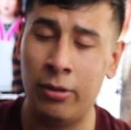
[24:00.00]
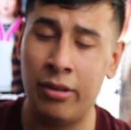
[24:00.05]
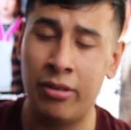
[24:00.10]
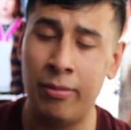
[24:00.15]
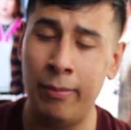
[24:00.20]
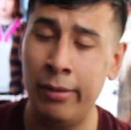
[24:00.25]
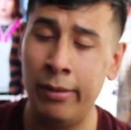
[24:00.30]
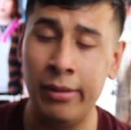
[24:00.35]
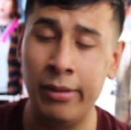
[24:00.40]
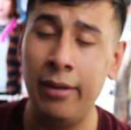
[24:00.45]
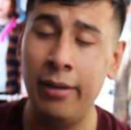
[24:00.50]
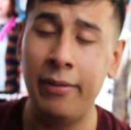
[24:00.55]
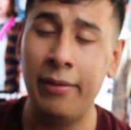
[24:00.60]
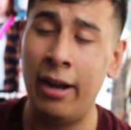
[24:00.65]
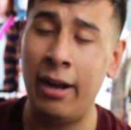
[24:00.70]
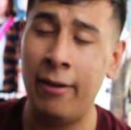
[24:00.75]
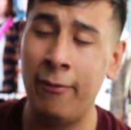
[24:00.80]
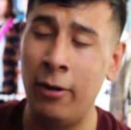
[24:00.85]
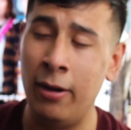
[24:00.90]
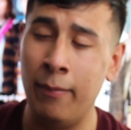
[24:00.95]
semester. Not even
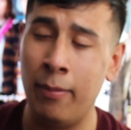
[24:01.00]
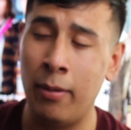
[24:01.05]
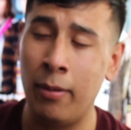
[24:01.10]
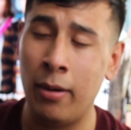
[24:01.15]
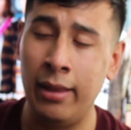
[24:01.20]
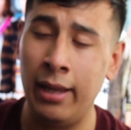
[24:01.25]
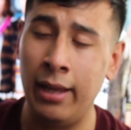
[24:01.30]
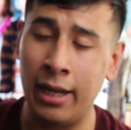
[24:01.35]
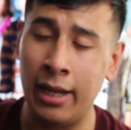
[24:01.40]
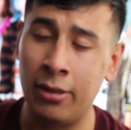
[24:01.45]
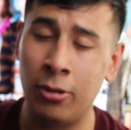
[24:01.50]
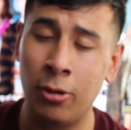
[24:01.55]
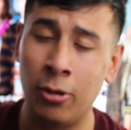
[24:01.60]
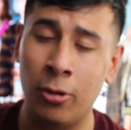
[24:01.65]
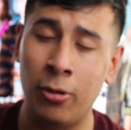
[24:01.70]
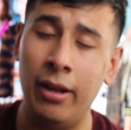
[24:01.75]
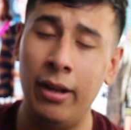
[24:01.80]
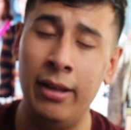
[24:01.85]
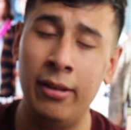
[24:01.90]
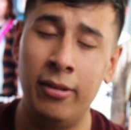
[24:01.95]
halfway, probably like a
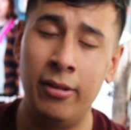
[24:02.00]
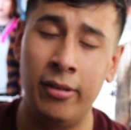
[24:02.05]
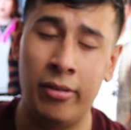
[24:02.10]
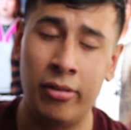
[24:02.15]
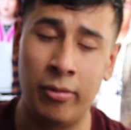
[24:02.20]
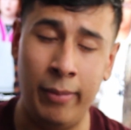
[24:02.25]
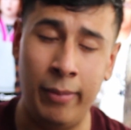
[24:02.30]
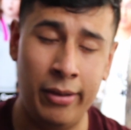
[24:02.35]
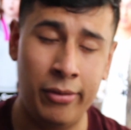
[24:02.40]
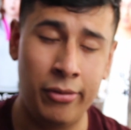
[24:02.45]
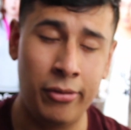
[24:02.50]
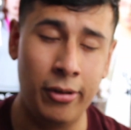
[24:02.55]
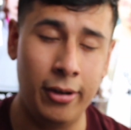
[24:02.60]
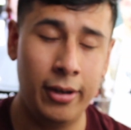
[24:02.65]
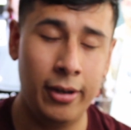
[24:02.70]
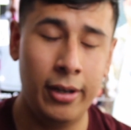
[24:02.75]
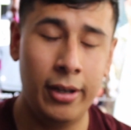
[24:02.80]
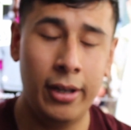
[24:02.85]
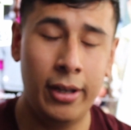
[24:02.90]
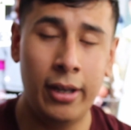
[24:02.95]
third into the semester.
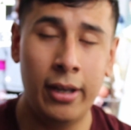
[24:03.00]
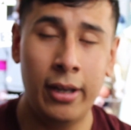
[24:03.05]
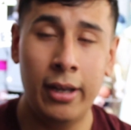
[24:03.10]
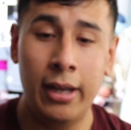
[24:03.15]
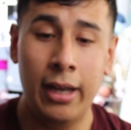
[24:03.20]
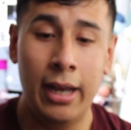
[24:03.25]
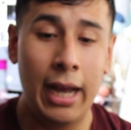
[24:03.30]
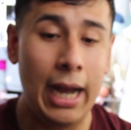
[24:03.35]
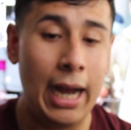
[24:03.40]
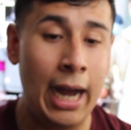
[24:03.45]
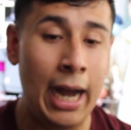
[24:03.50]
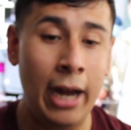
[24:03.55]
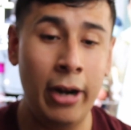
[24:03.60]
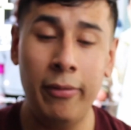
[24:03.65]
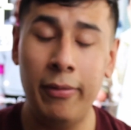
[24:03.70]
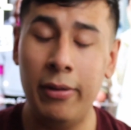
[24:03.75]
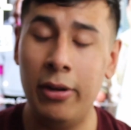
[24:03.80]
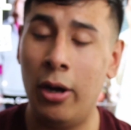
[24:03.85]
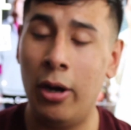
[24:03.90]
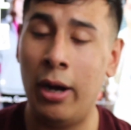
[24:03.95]
I don't
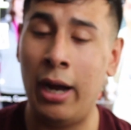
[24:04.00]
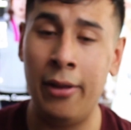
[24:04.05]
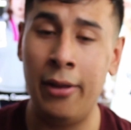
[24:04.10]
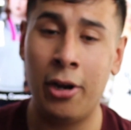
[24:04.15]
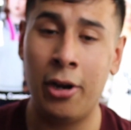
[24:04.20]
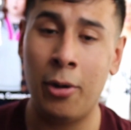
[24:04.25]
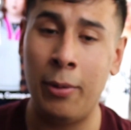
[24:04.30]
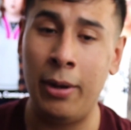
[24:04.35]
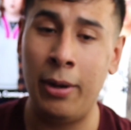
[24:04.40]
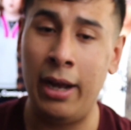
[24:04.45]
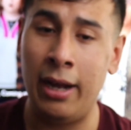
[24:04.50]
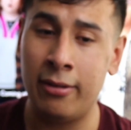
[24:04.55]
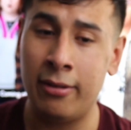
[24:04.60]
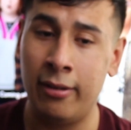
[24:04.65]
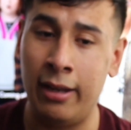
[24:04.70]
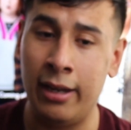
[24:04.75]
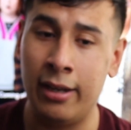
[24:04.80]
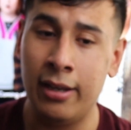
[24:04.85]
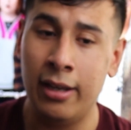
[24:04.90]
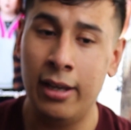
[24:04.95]
even know how they're going to react to,
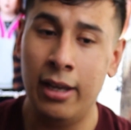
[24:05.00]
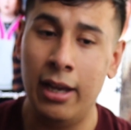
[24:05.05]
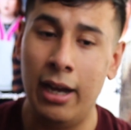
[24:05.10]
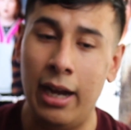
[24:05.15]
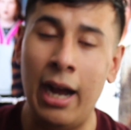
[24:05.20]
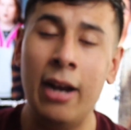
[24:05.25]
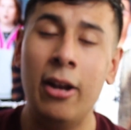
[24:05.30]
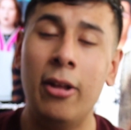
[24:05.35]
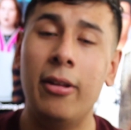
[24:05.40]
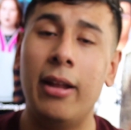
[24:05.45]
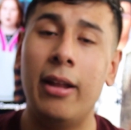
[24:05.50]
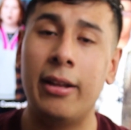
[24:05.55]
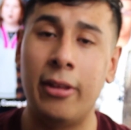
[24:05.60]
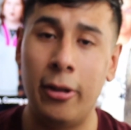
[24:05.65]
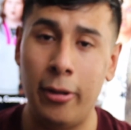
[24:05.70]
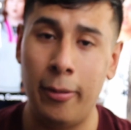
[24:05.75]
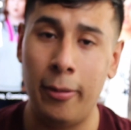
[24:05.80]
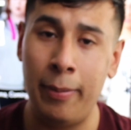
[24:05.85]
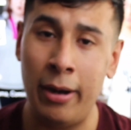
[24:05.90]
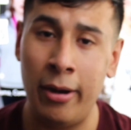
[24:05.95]
like, I know, like,
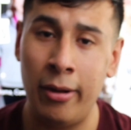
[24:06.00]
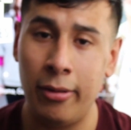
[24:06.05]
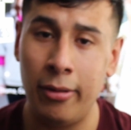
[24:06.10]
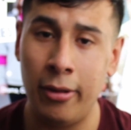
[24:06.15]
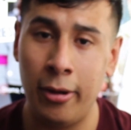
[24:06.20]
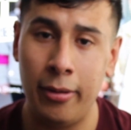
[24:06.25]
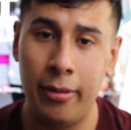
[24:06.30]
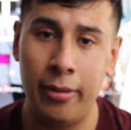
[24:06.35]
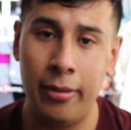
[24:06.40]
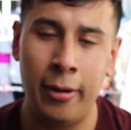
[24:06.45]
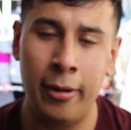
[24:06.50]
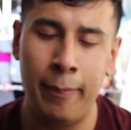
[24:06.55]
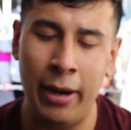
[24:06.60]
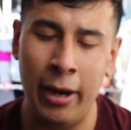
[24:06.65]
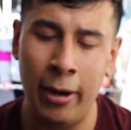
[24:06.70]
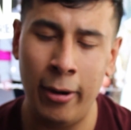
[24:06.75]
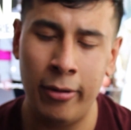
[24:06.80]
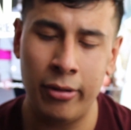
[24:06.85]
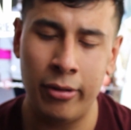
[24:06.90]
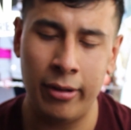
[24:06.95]
they're their
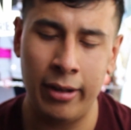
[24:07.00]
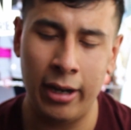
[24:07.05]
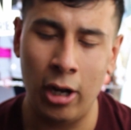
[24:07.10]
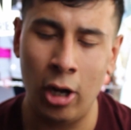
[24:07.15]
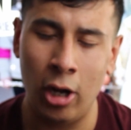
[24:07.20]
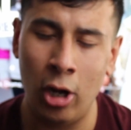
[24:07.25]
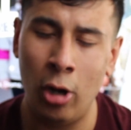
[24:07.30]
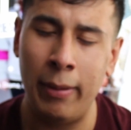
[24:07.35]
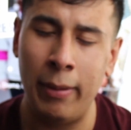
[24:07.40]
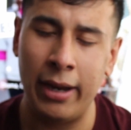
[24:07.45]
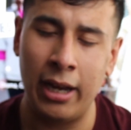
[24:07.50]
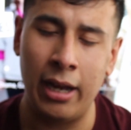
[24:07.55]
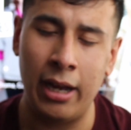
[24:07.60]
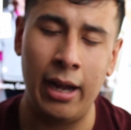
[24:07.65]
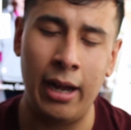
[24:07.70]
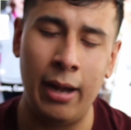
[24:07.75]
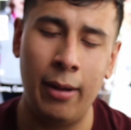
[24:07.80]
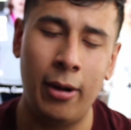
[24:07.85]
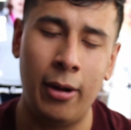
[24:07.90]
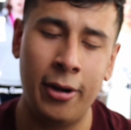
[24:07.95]
parents, and, like, oh my
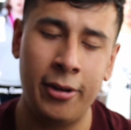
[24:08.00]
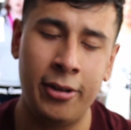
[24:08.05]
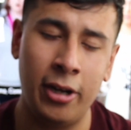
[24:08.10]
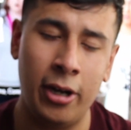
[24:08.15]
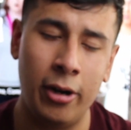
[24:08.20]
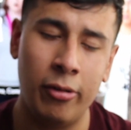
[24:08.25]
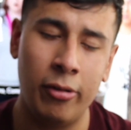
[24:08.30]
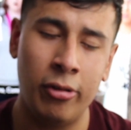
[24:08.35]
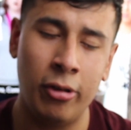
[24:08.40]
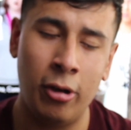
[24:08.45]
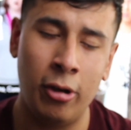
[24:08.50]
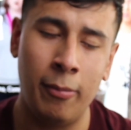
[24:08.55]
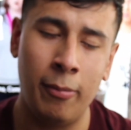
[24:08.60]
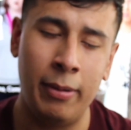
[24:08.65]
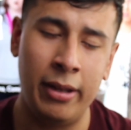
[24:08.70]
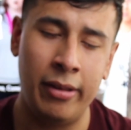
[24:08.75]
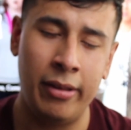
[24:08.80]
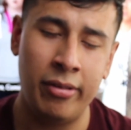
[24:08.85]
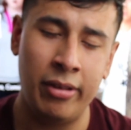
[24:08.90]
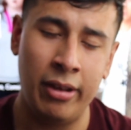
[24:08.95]
God, our daughter's home. But
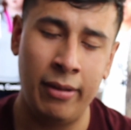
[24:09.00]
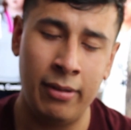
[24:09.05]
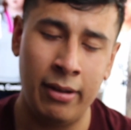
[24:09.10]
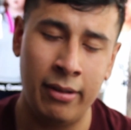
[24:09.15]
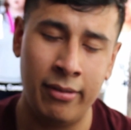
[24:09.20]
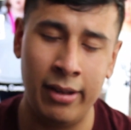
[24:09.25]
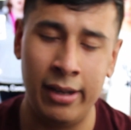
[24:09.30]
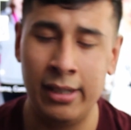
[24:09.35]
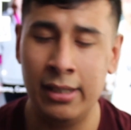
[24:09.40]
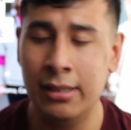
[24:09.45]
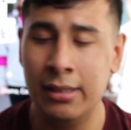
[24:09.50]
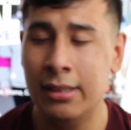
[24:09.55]
at the same time, it's like,